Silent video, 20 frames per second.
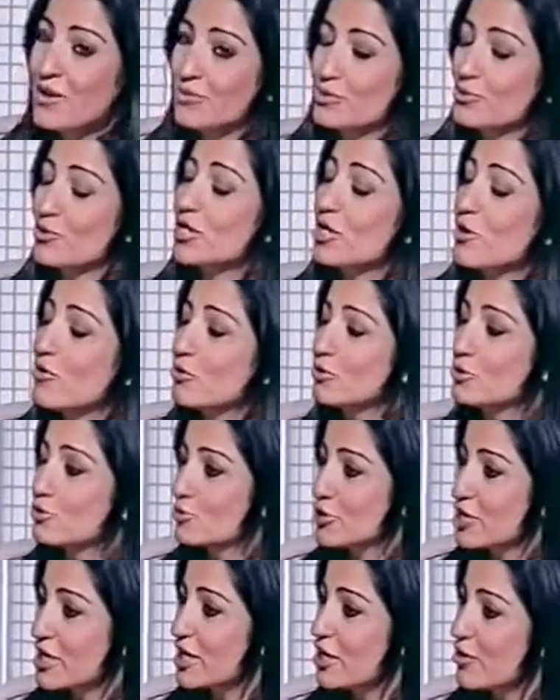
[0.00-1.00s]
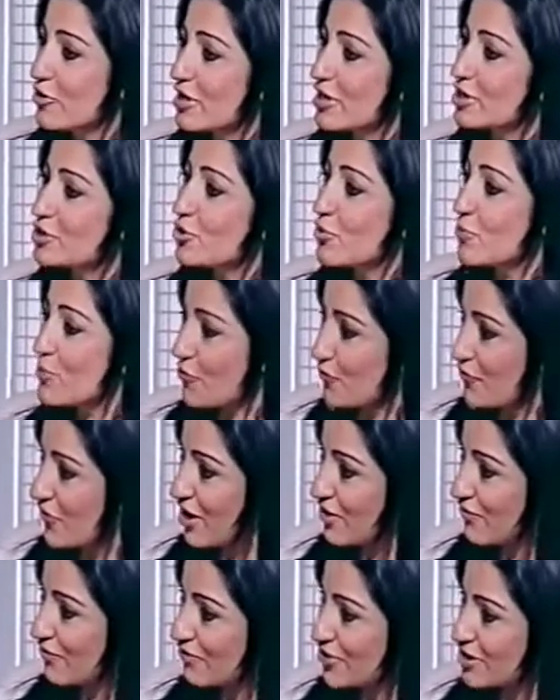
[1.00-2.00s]
But we're going to take a look at your
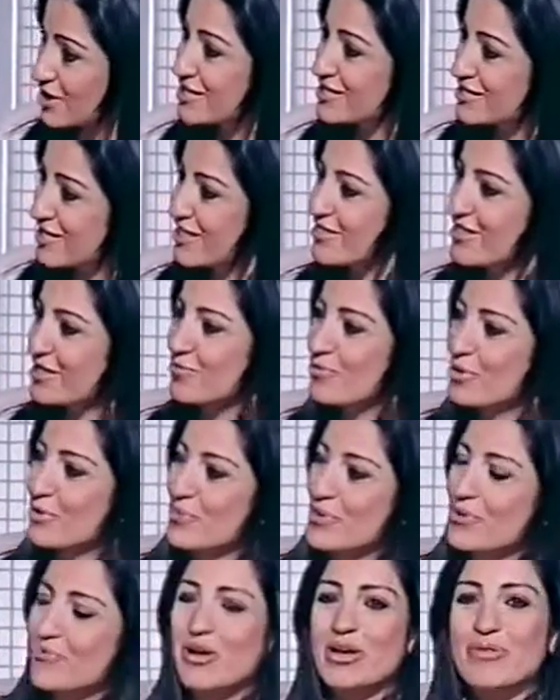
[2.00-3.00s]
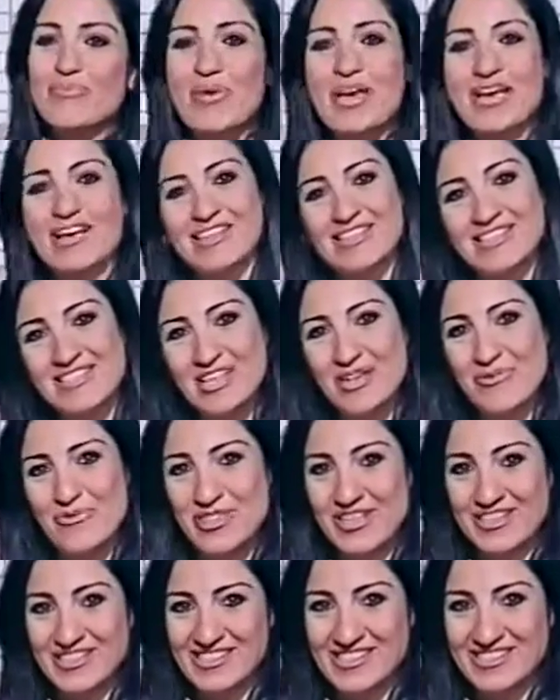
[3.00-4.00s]
profile first and then we'll be right back. Stay
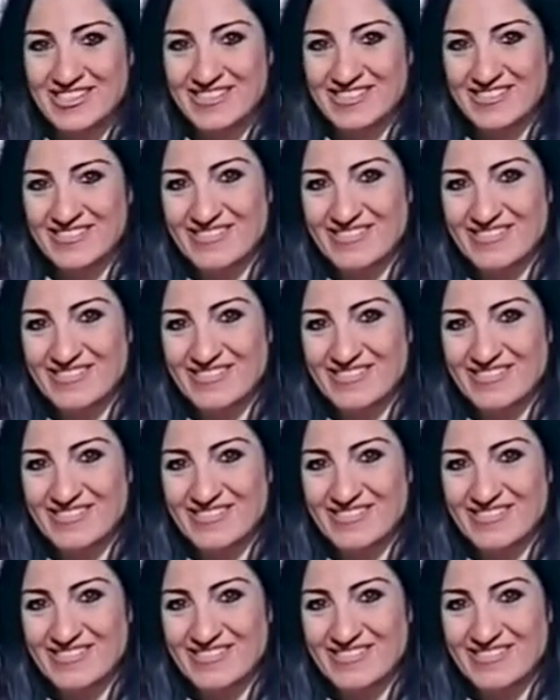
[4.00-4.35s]
with us.